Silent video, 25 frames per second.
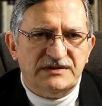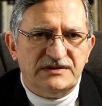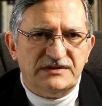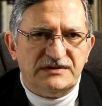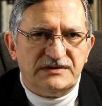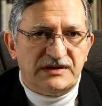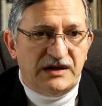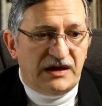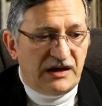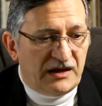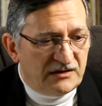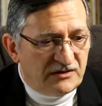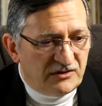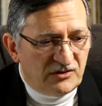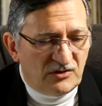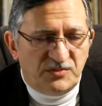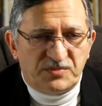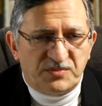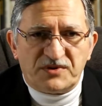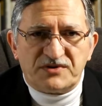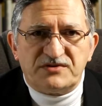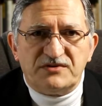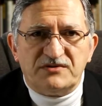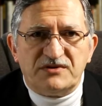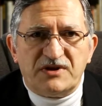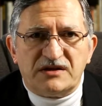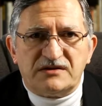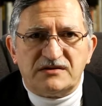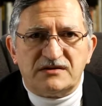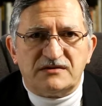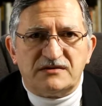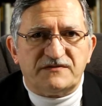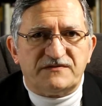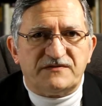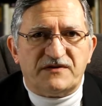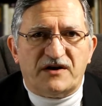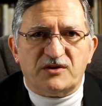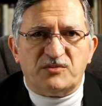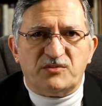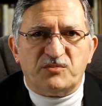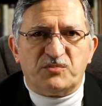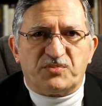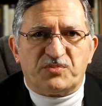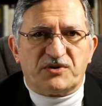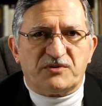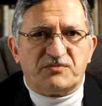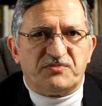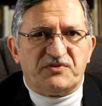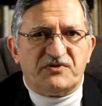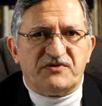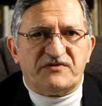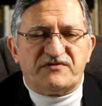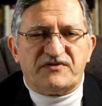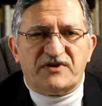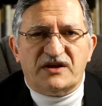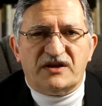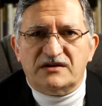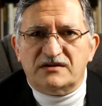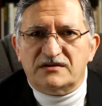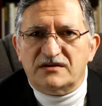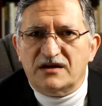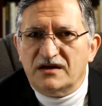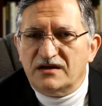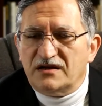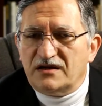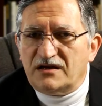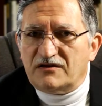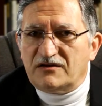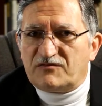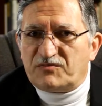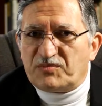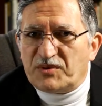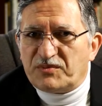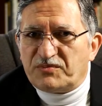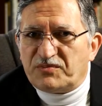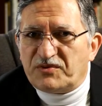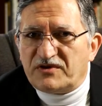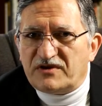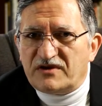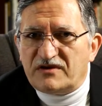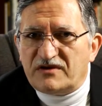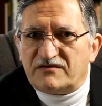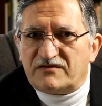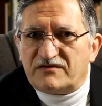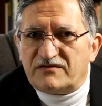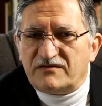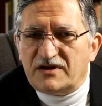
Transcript: He had the opportunity to find purpose in his purposes,